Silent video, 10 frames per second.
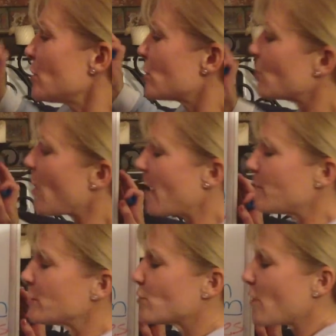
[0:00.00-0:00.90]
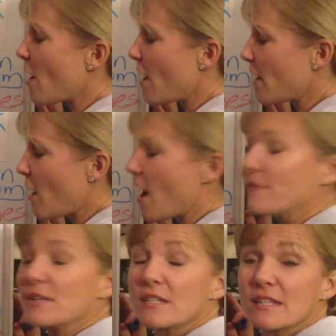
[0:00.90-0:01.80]
So I would draw,
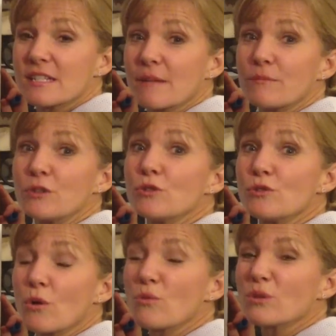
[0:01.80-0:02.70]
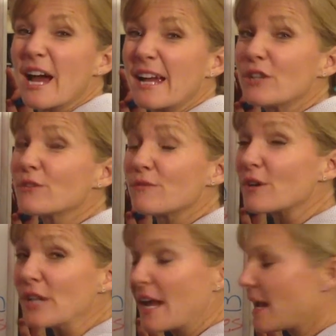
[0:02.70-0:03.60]
obviously, something you don't like, you're
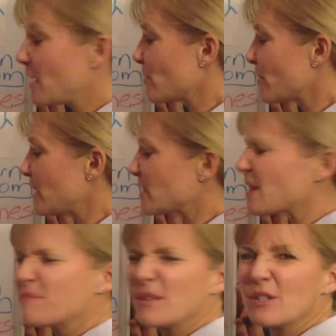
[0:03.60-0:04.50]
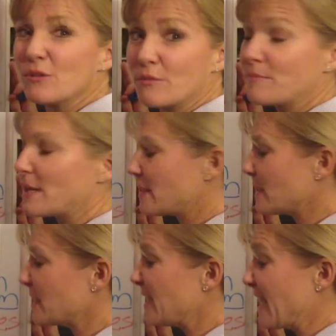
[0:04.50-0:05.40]
very angry, something you
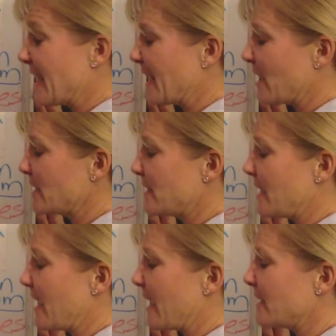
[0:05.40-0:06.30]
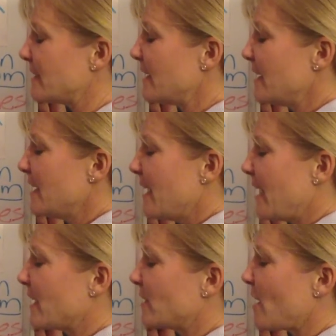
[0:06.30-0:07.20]
basically cannot stand.
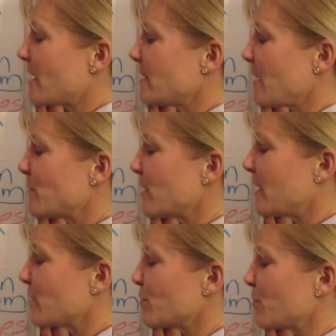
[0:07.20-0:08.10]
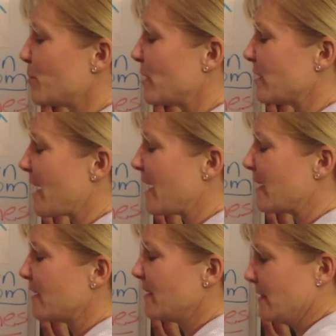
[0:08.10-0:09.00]
And a lot of times the kids will put, like,
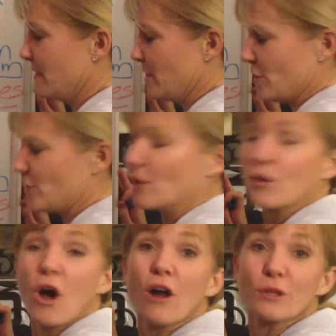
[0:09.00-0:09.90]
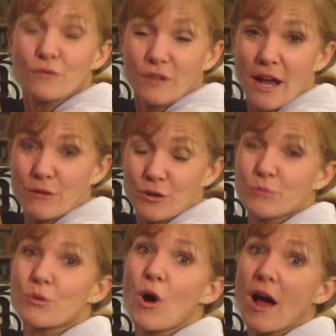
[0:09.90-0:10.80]
you know, cauliflower or
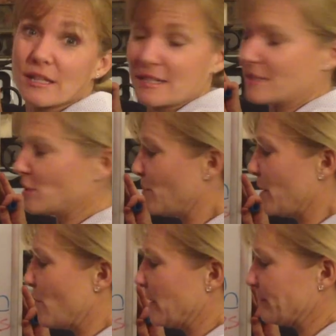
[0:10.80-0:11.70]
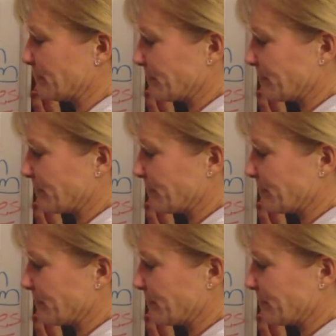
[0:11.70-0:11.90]
broccoli is a big one.